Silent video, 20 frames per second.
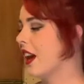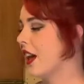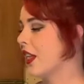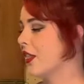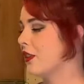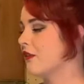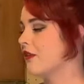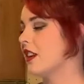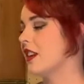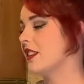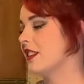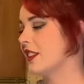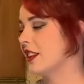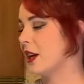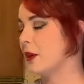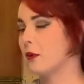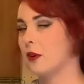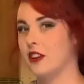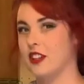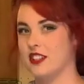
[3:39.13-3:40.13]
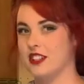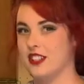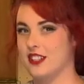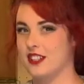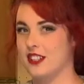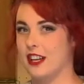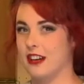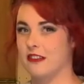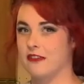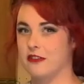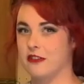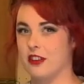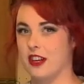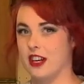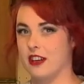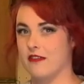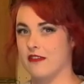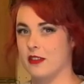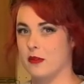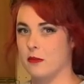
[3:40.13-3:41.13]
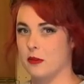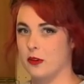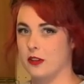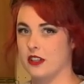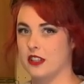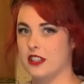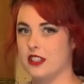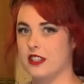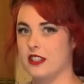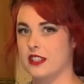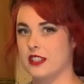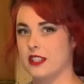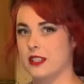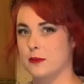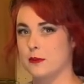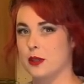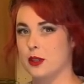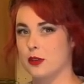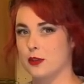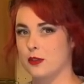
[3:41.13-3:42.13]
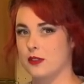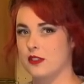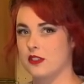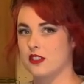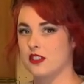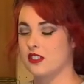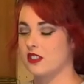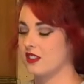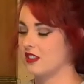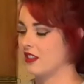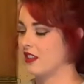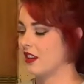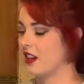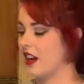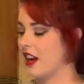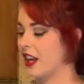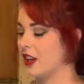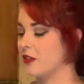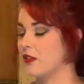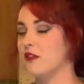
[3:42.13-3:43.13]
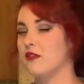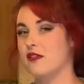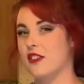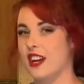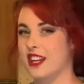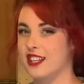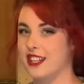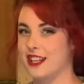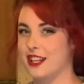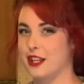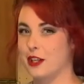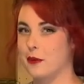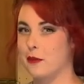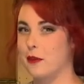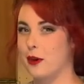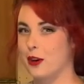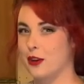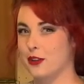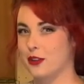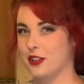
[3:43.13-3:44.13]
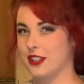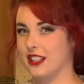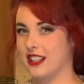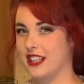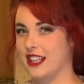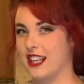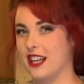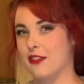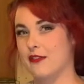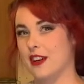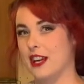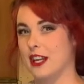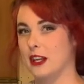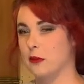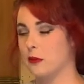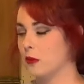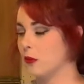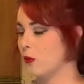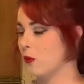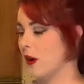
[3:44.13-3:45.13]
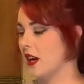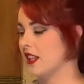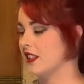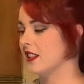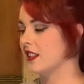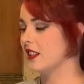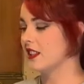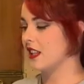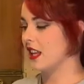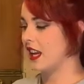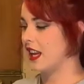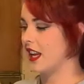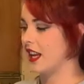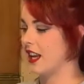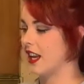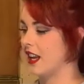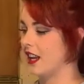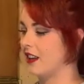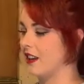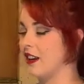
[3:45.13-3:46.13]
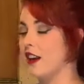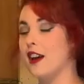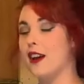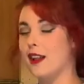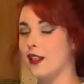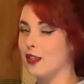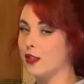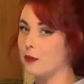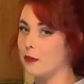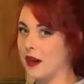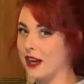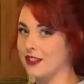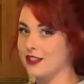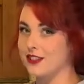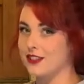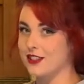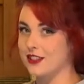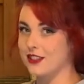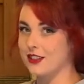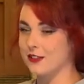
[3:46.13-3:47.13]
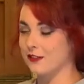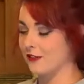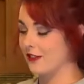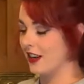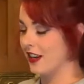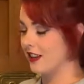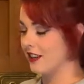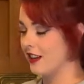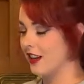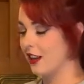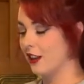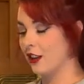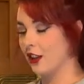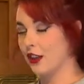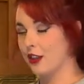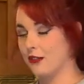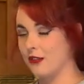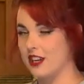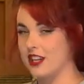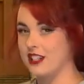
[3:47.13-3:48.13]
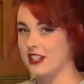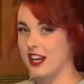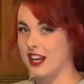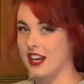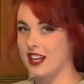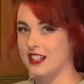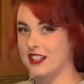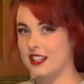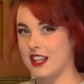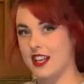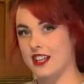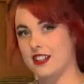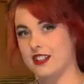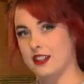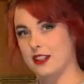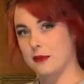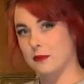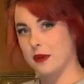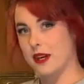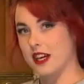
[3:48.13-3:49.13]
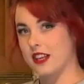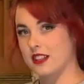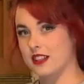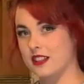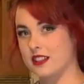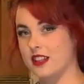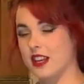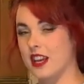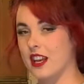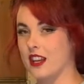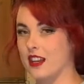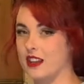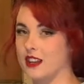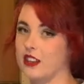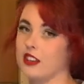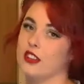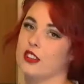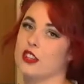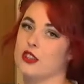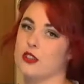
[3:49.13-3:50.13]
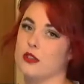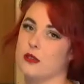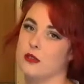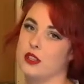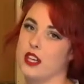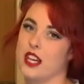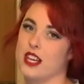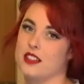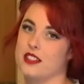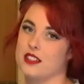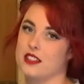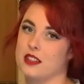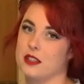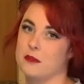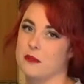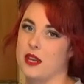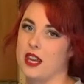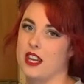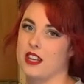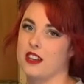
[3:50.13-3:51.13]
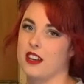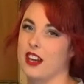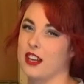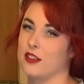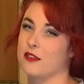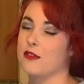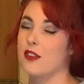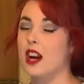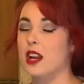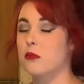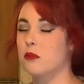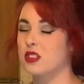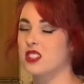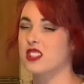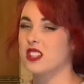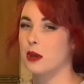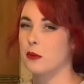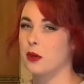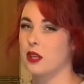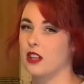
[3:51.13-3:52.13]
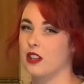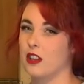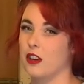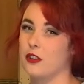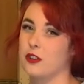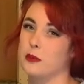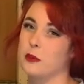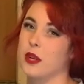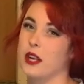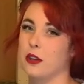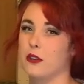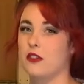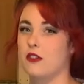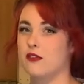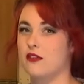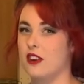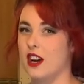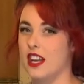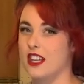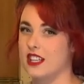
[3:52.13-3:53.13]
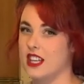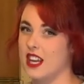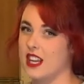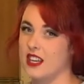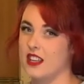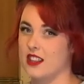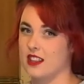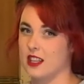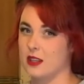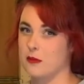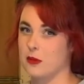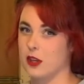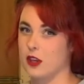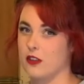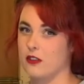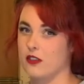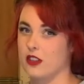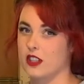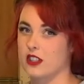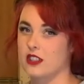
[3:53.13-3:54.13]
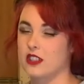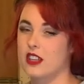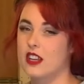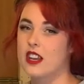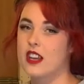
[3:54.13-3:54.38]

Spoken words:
The reason I wanted to self-draft the bodice is because I couldn't find any commercially available ones that had the buttons in the front, the 3 darts under the bust, and the 2 darts in the back. I could find ones that were close, but I couldn't find anything perfect.